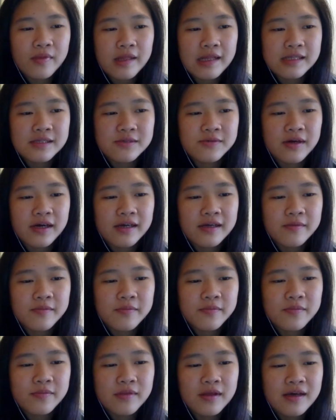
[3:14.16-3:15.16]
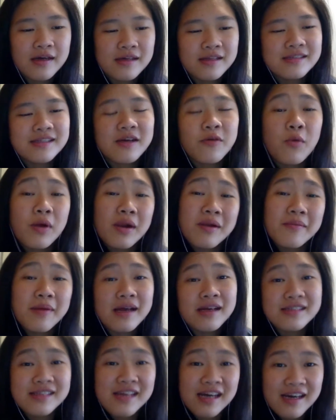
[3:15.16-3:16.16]
that's why. It's like one of
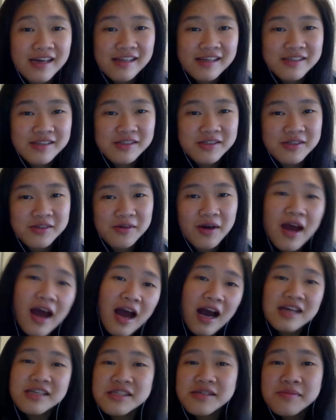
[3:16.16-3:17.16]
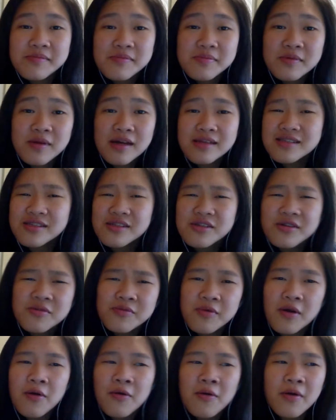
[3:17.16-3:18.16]
my anxieties too. I should I should
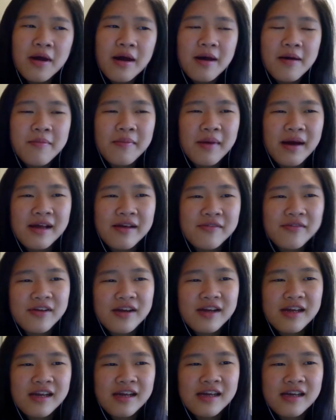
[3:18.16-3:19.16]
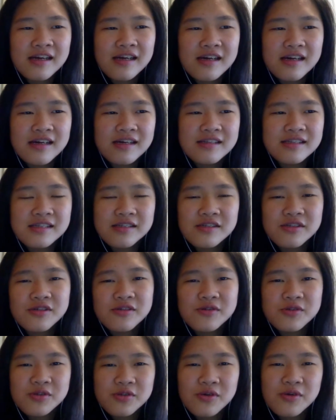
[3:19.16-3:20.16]
have wrote my freaking
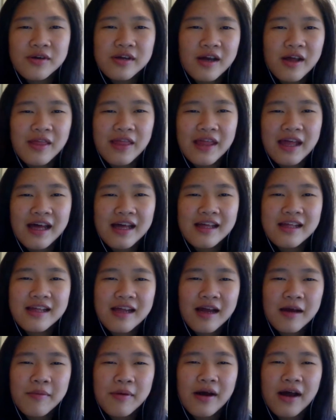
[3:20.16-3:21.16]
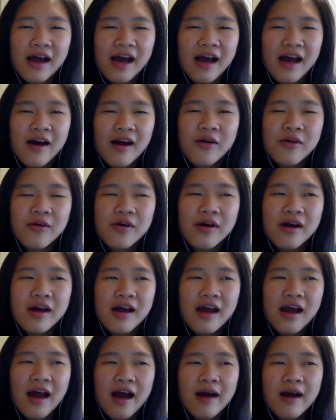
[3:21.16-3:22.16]
digital story on that about how
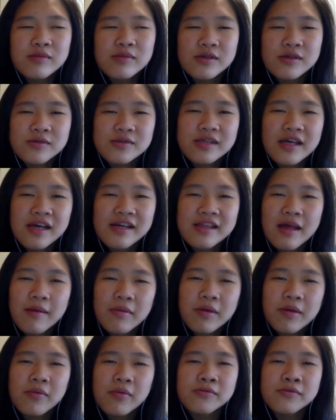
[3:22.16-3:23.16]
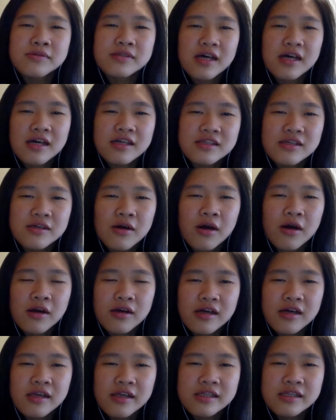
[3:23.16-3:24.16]
I'm so scared that people touch are
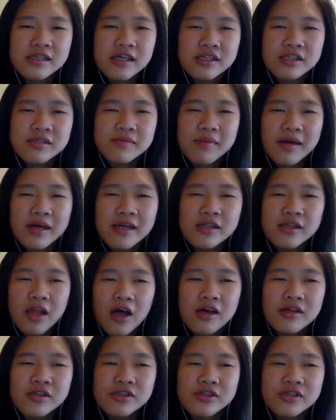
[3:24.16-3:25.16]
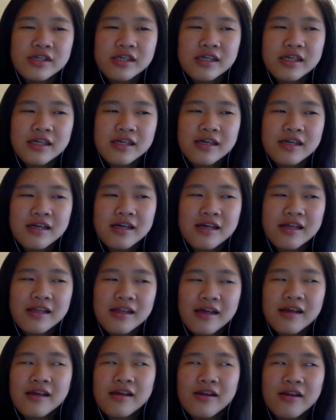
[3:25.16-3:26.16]
gonna touch my laundry
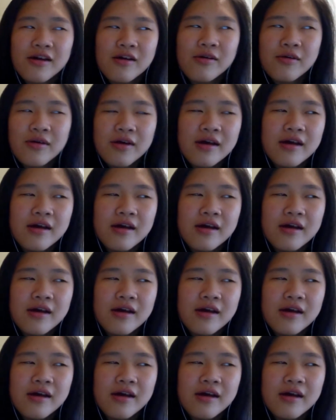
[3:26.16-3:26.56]
you know?